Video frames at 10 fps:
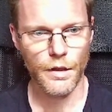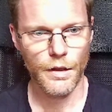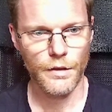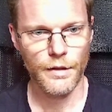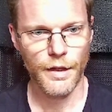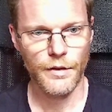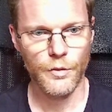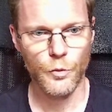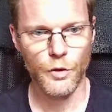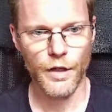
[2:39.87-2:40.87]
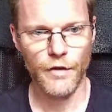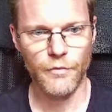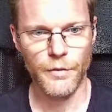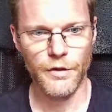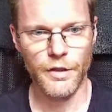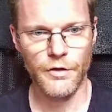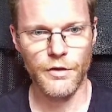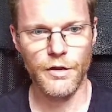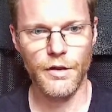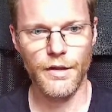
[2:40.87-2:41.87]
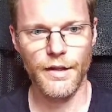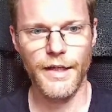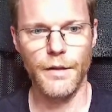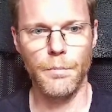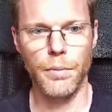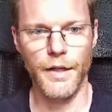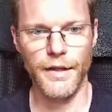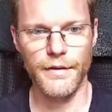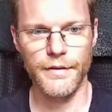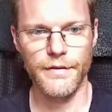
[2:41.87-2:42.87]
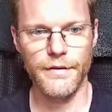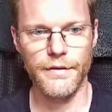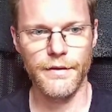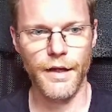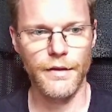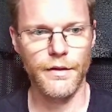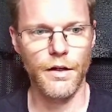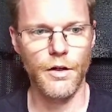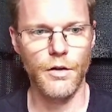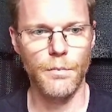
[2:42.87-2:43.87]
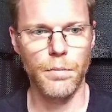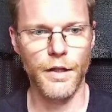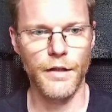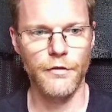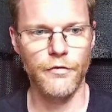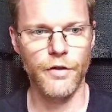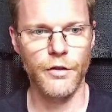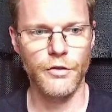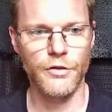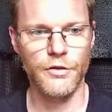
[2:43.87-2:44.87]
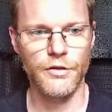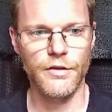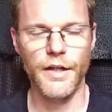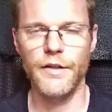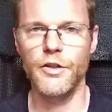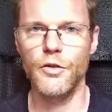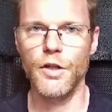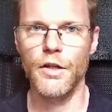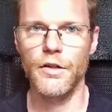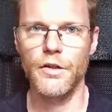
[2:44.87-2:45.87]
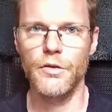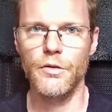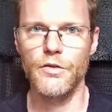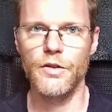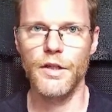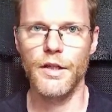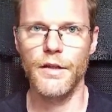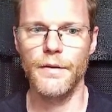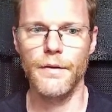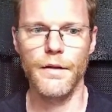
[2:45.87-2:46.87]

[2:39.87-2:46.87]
Then we have material layer blends that are blend functions that you can use in